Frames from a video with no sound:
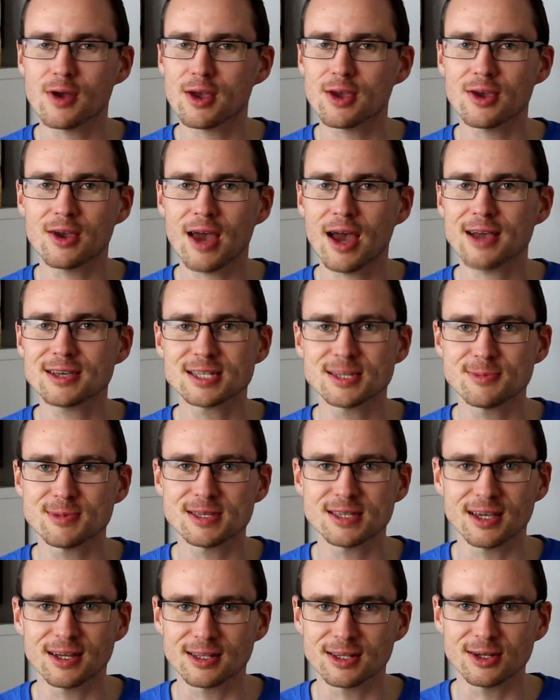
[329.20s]
it has to be
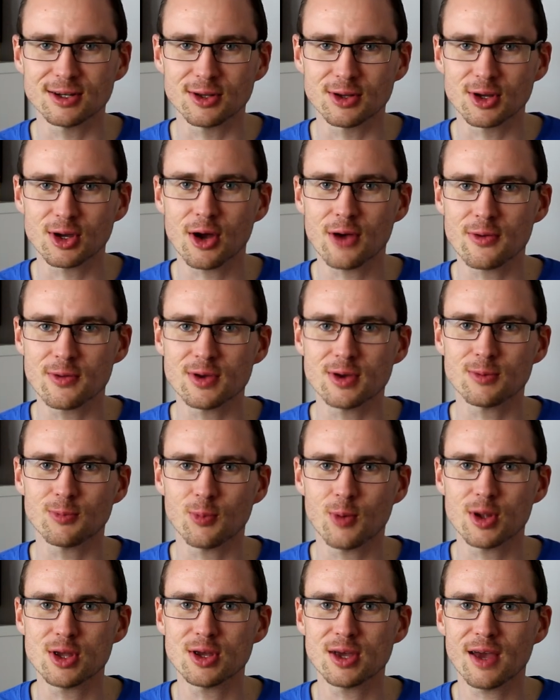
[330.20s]
said, you know, you go, you,
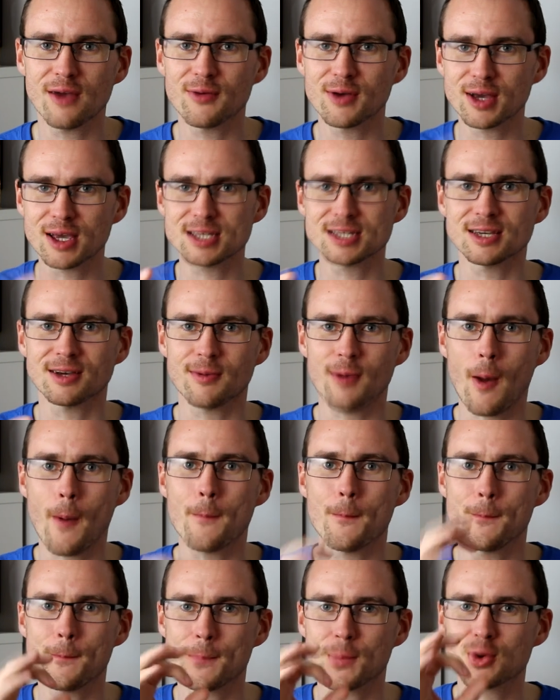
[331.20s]
when you, everyone gets a,
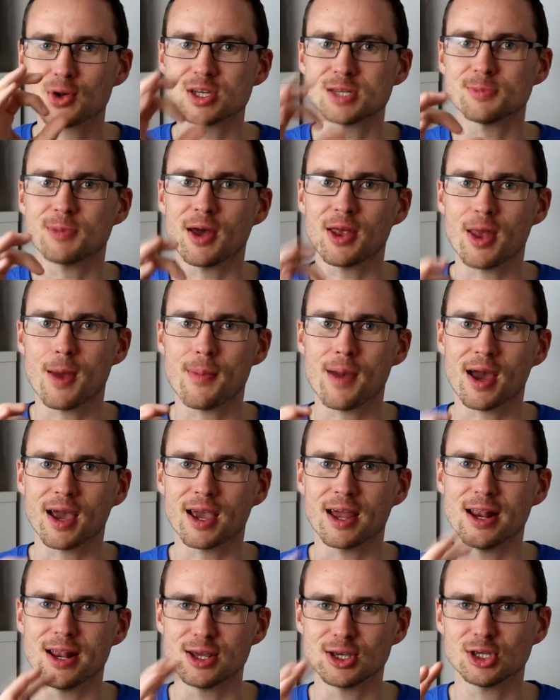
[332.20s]
a crisp out their
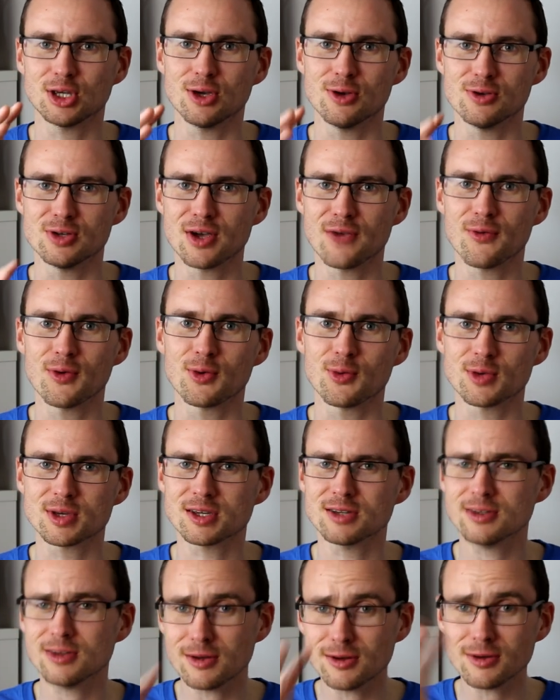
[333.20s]
packet and it's huge, everyone always
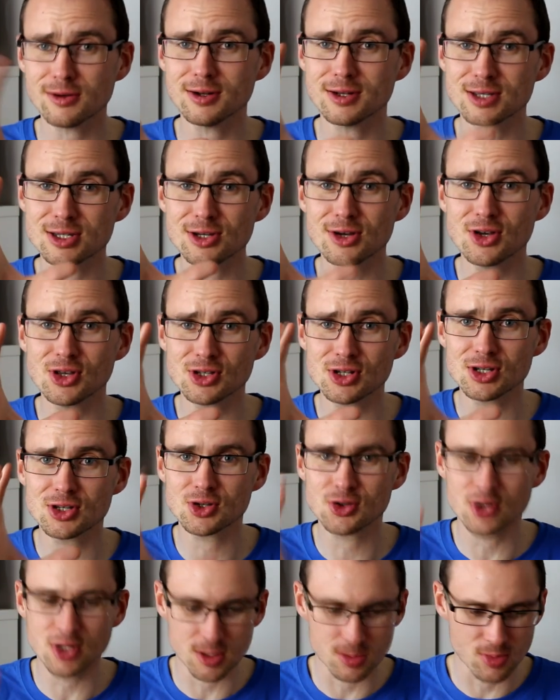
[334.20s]
goes, oh, look at the size of
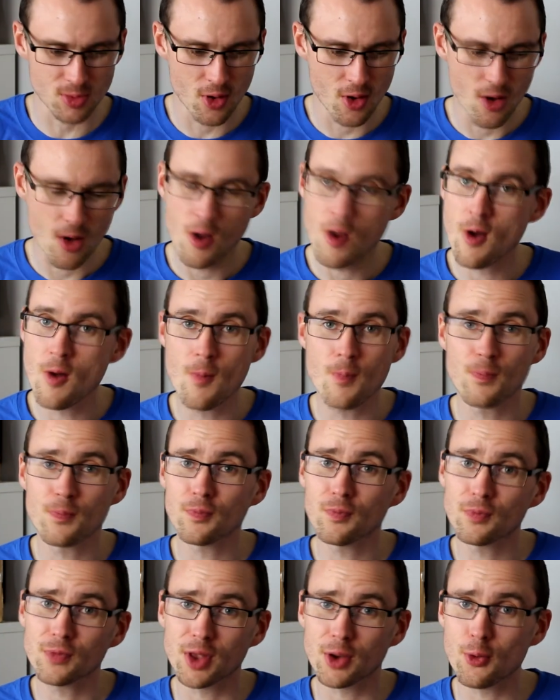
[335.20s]
this crisp.
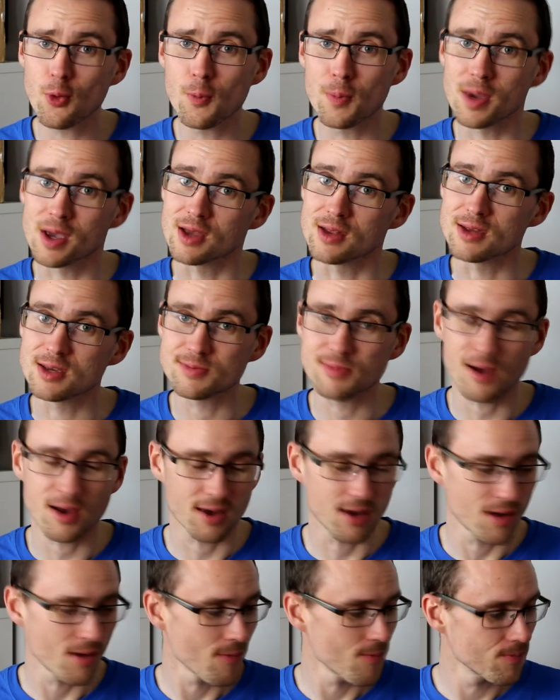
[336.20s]
They're all big in this
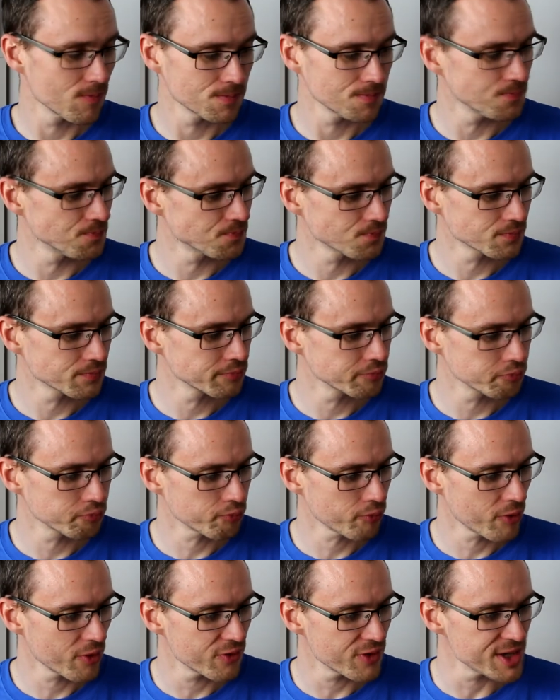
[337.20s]
packet.
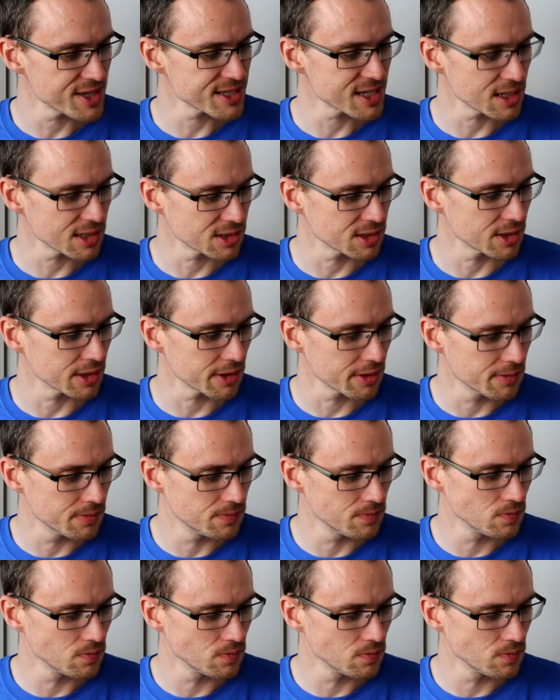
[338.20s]
Fantastic.